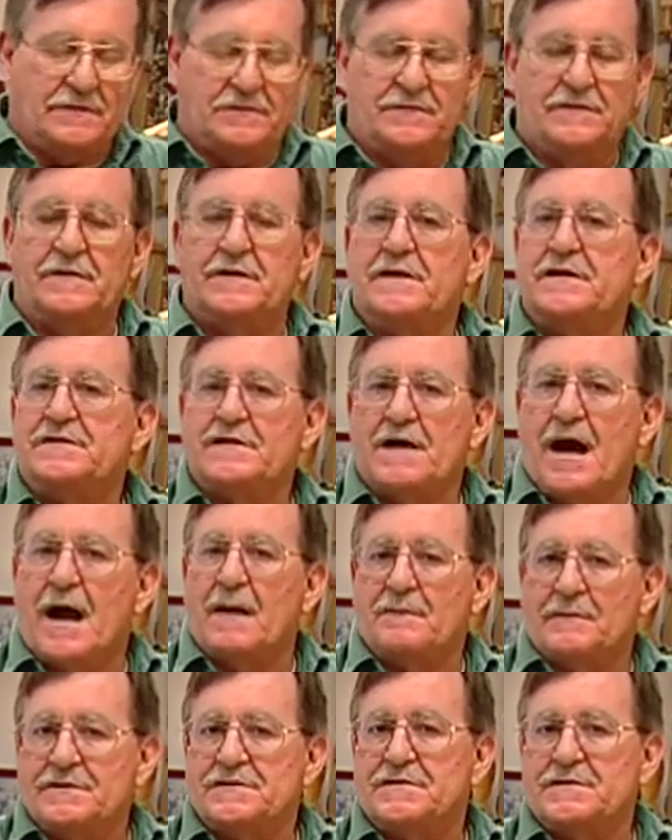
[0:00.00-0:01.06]
to the top,
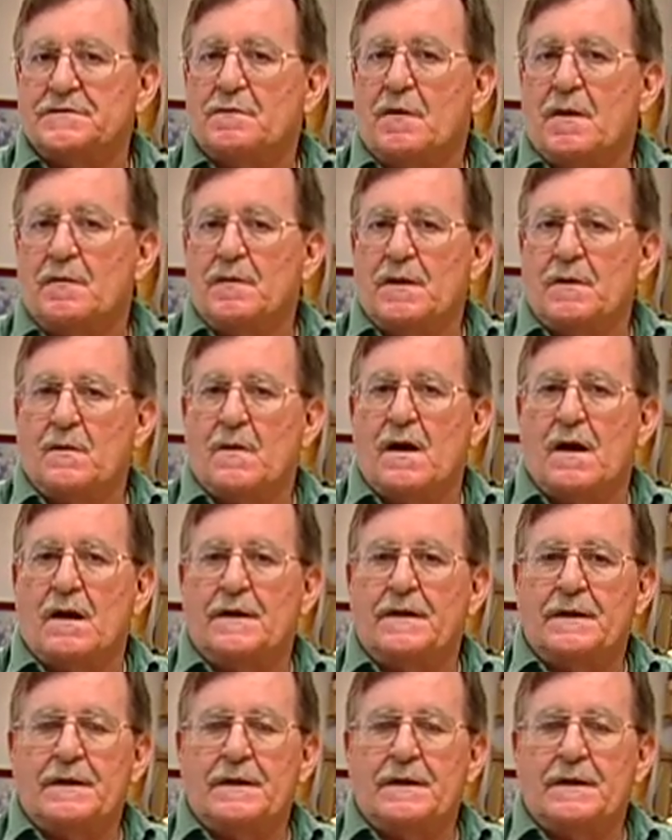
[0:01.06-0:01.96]
which is what we want.